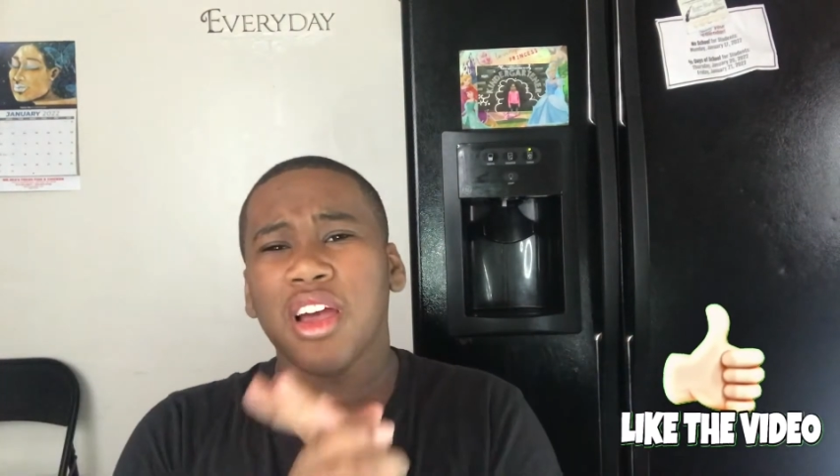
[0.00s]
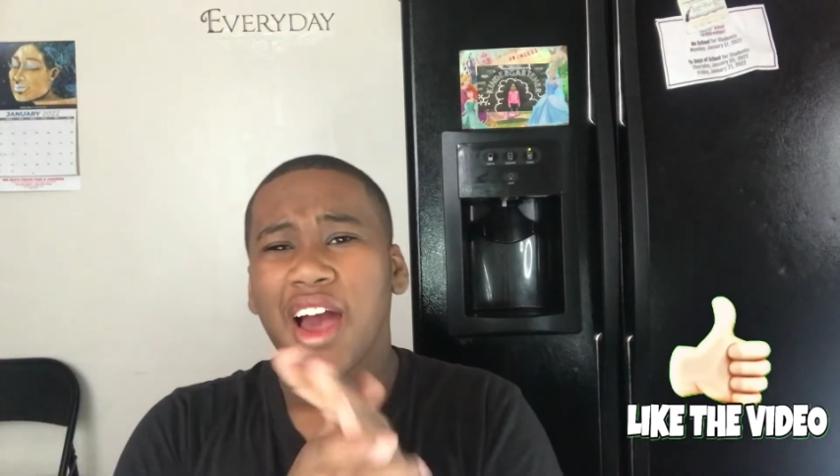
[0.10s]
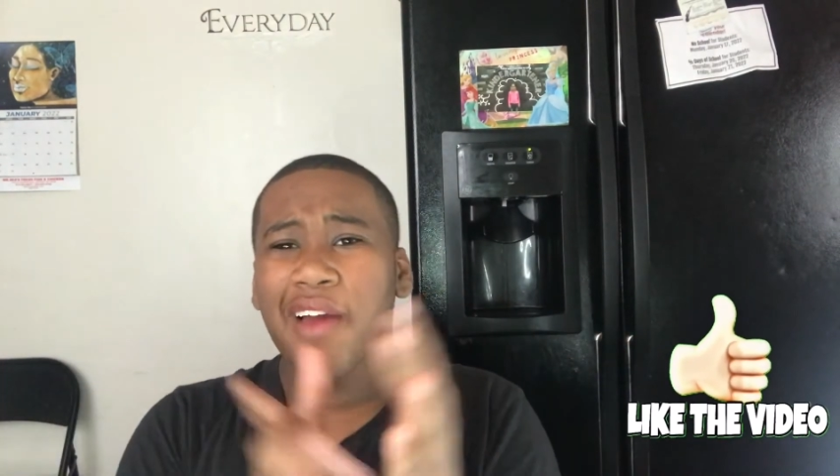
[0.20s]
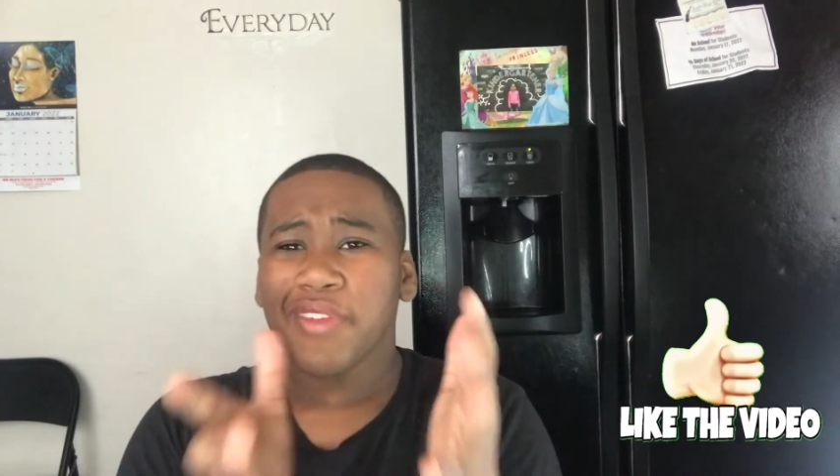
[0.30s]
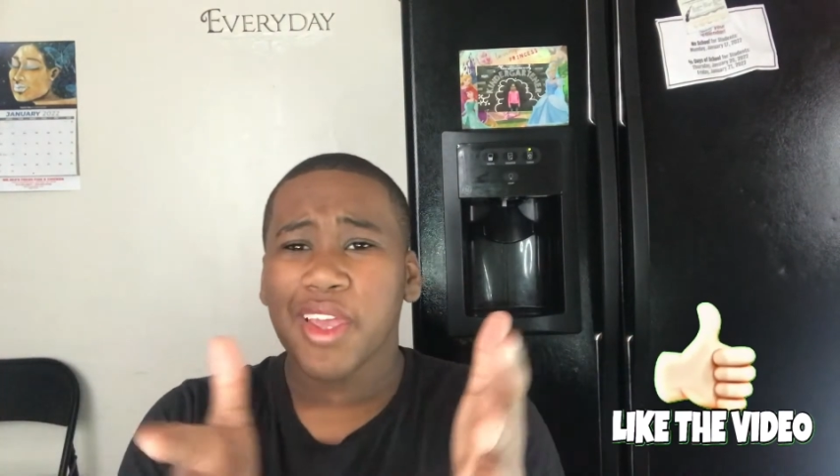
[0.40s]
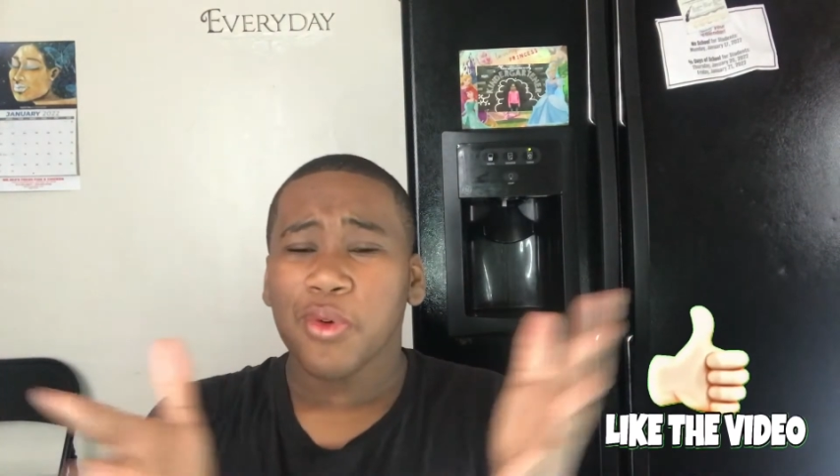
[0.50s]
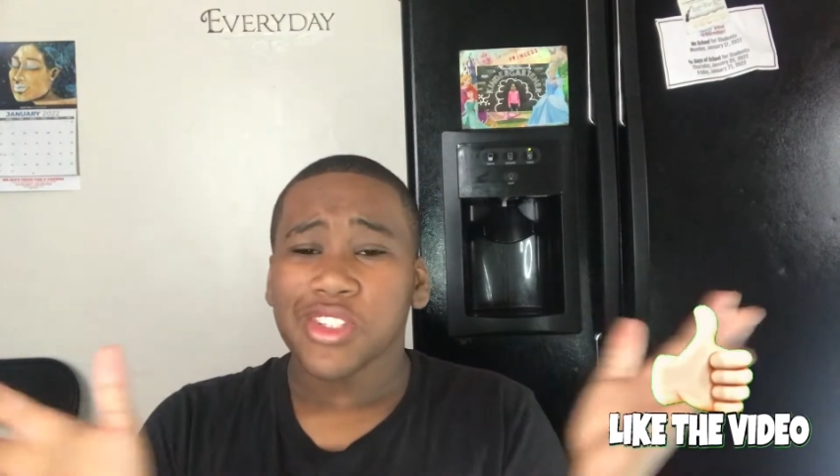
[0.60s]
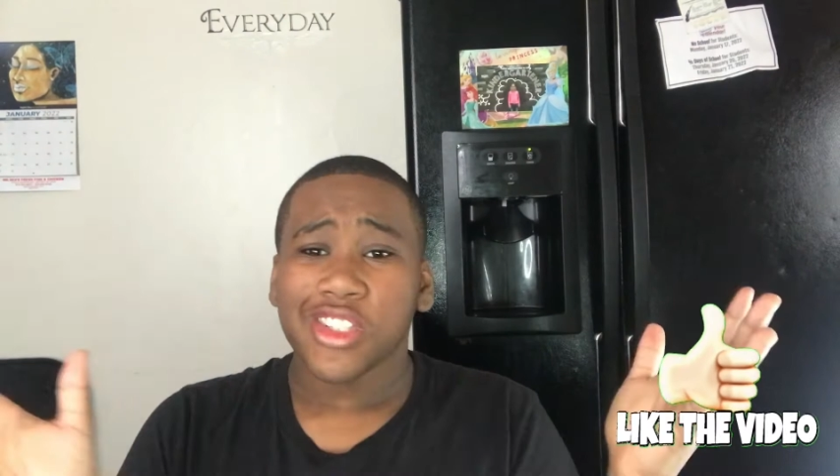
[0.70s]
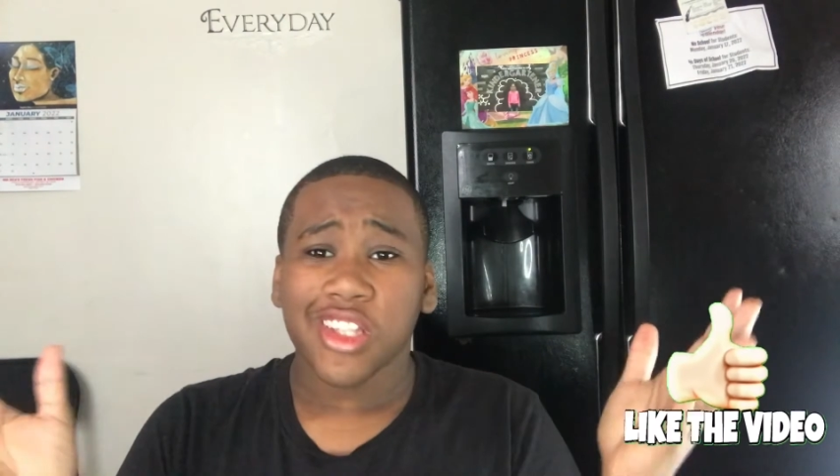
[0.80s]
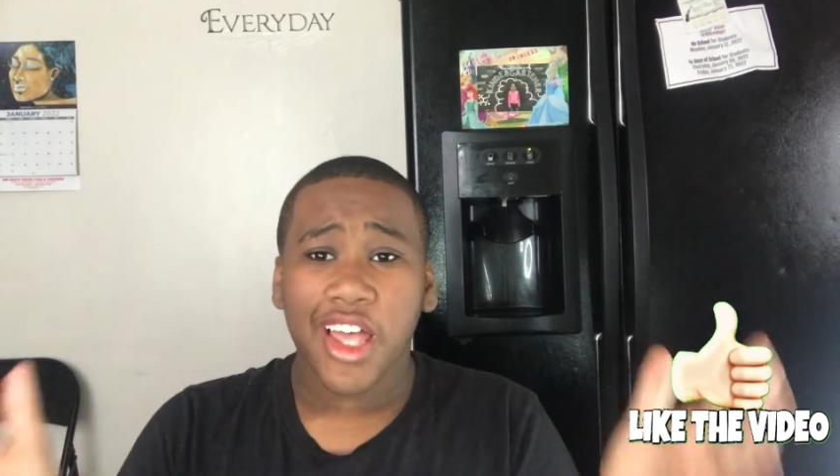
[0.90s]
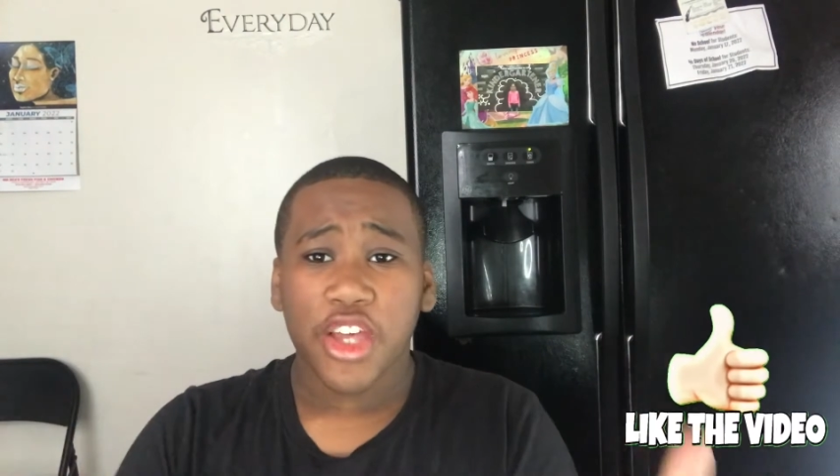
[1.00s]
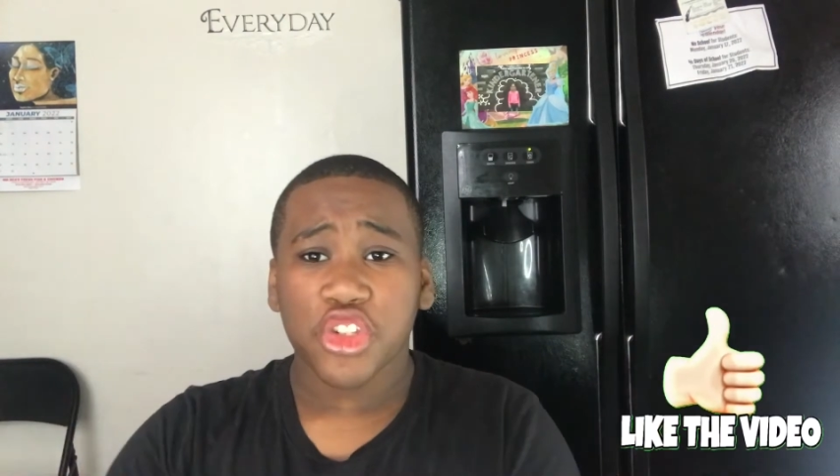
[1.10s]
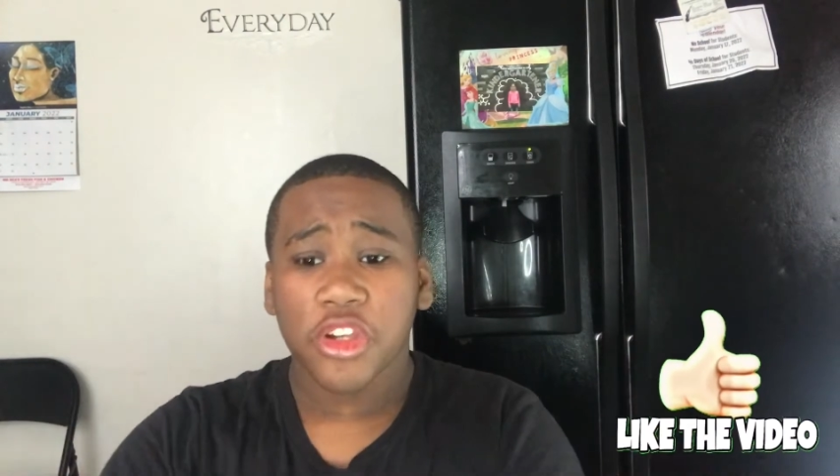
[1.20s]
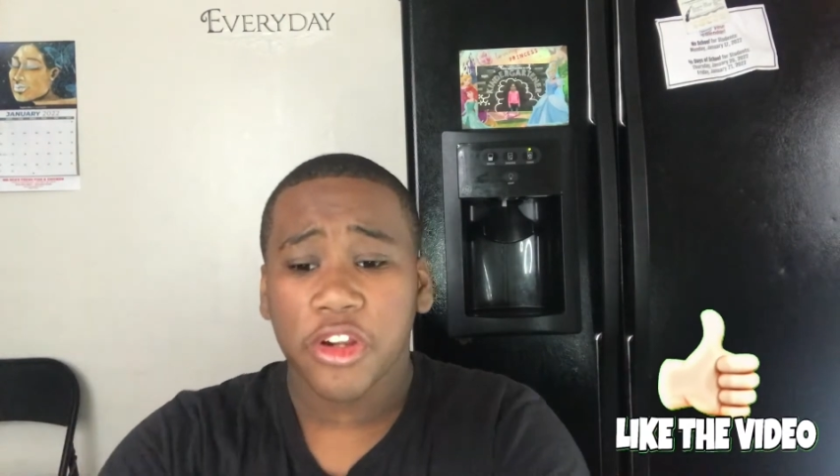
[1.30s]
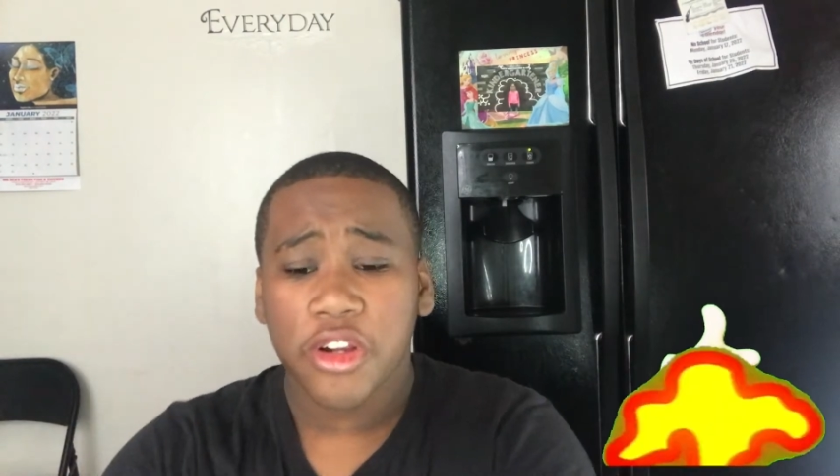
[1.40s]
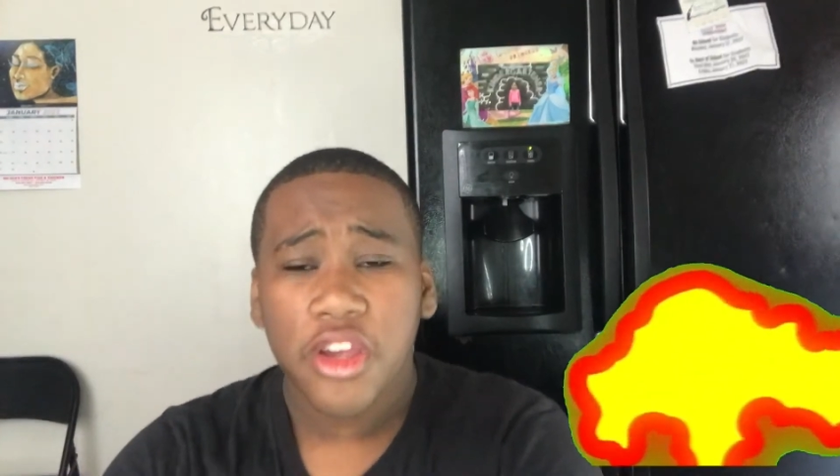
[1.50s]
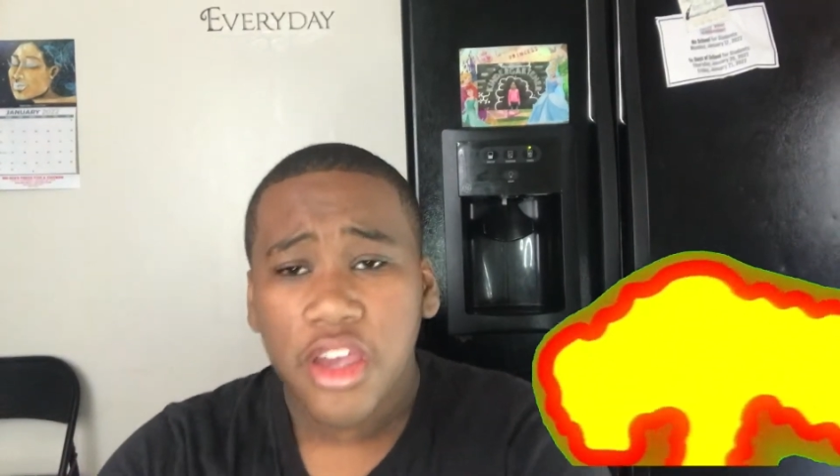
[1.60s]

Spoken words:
I haven't did one since last year,